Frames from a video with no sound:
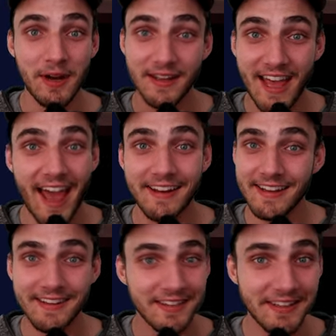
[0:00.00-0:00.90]
my
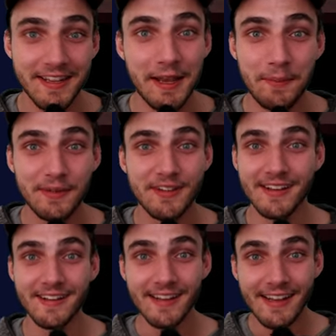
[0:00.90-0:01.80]
tactics and tips
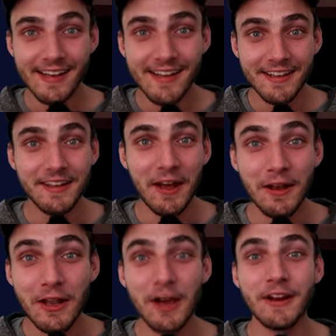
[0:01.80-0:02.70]
and, you know,
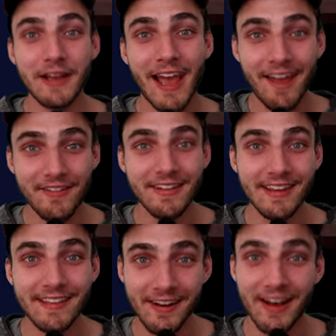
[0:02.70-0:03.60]
learning
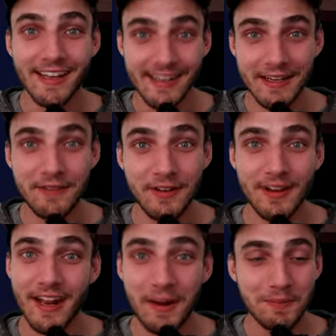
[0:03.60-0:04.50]
everything that I can give
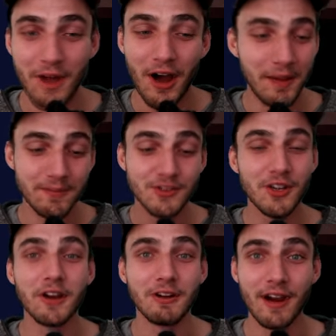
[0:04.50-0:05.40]
you. And I'm
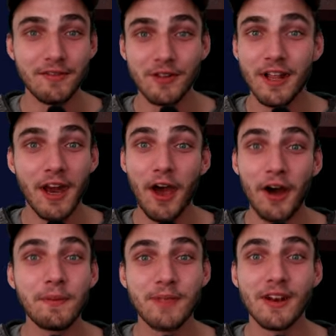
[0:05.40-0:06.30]
so grateful, and I
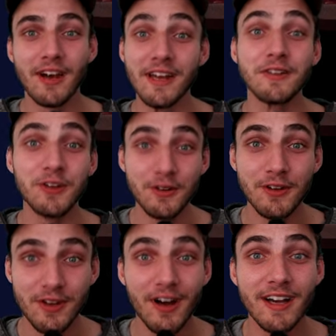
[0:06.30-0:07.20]
hope that I can do
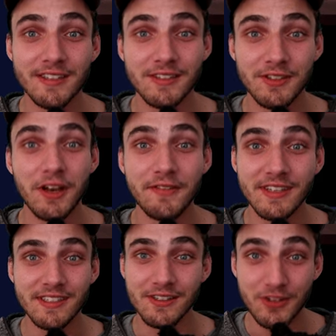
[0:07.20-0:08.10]
you guys a
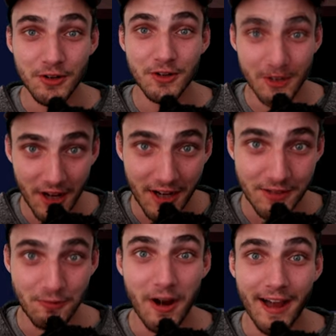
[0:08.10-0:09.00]
service and do you
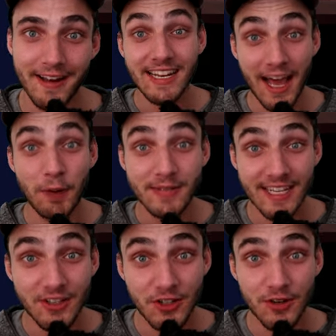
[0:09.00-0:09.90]
guys right and help
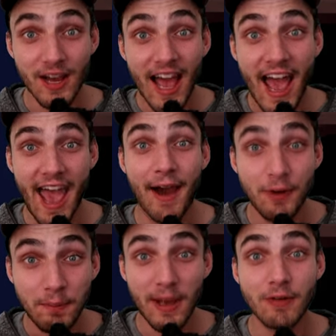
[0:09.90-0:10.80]
teach you how
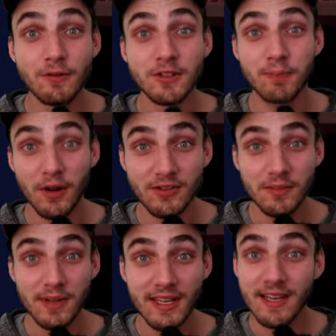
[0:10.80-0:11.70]
to bet
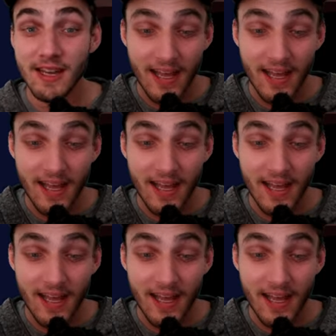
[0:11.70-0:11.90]
responsibly,